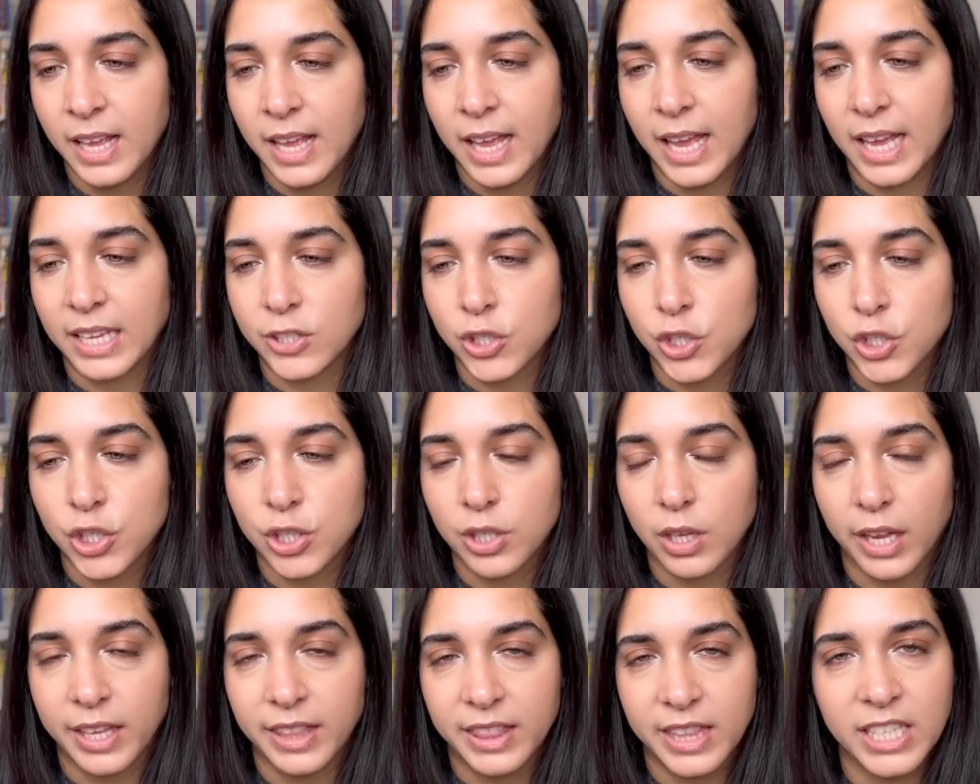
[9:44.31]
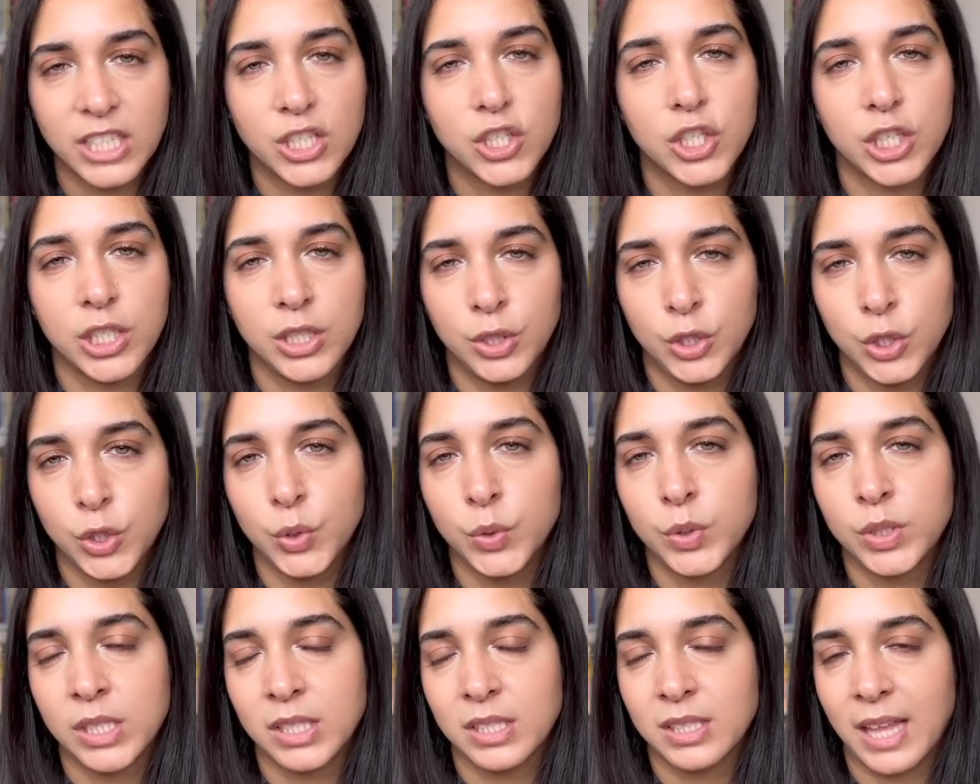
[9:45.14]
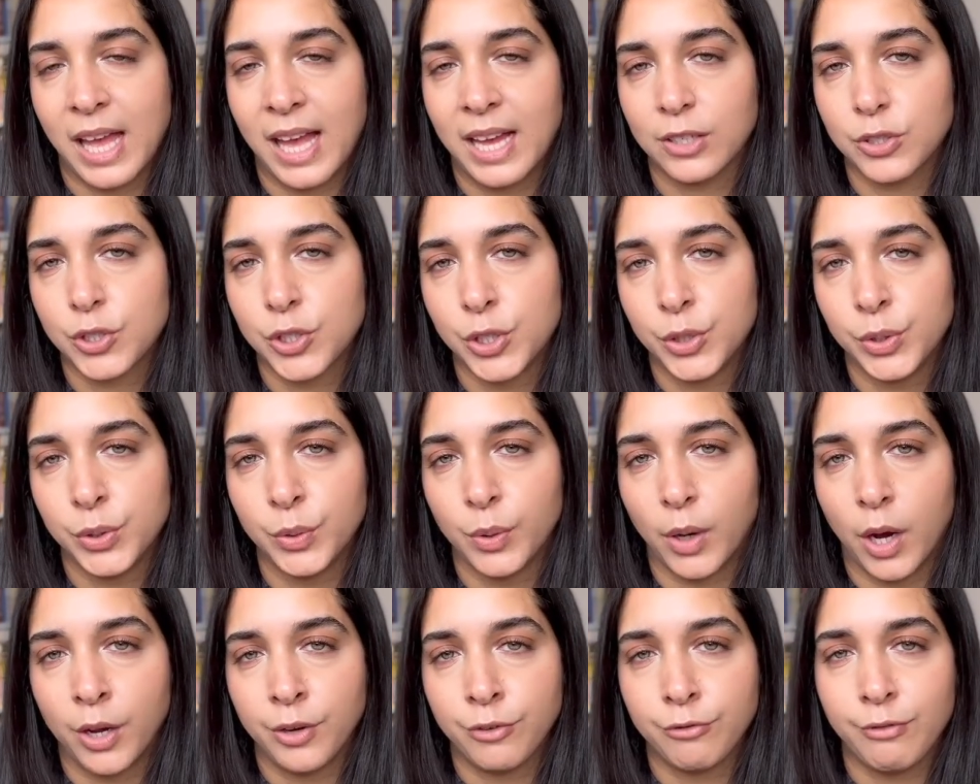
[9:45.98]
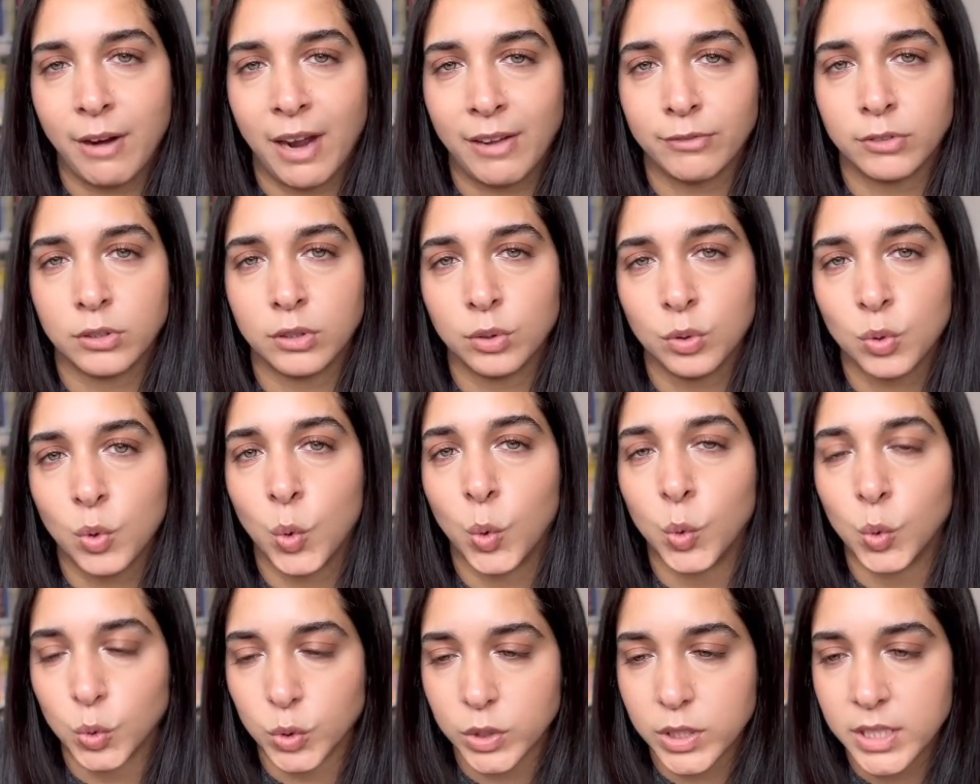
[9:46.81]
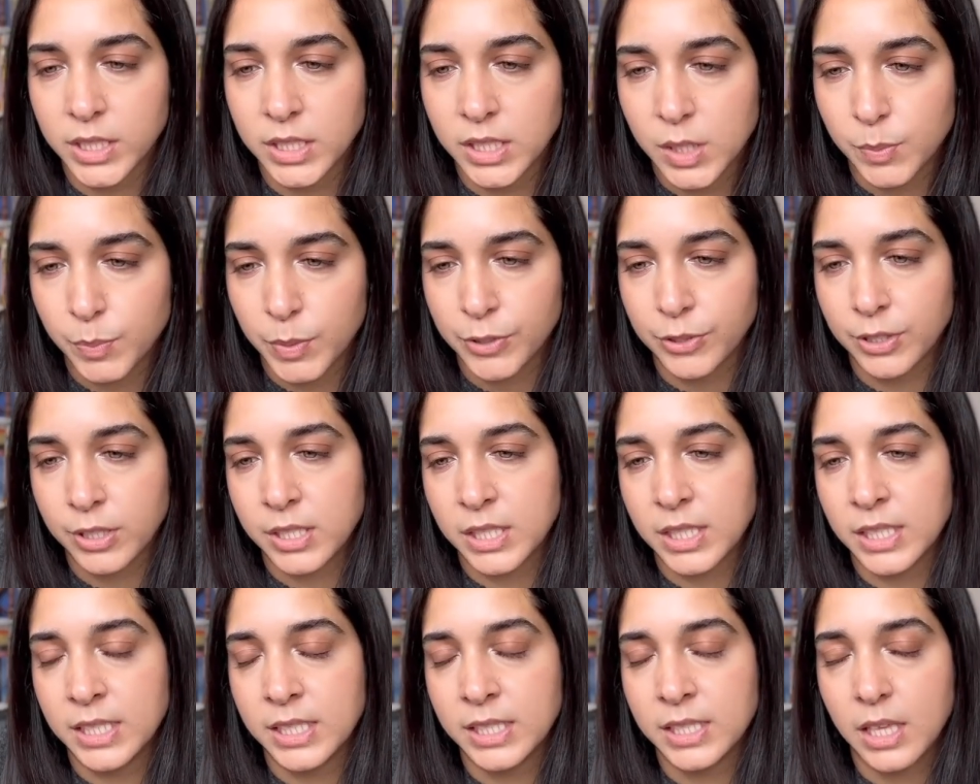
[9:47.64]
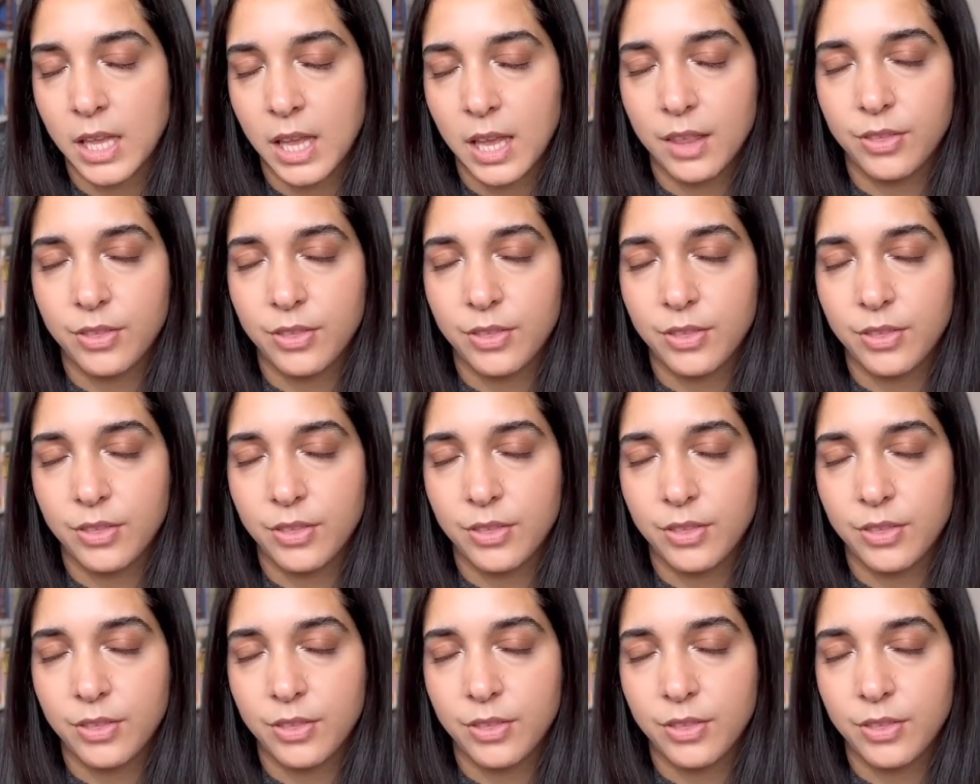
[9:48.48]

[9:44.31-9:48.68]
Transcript: and I think she uses that to unravel court conspiracies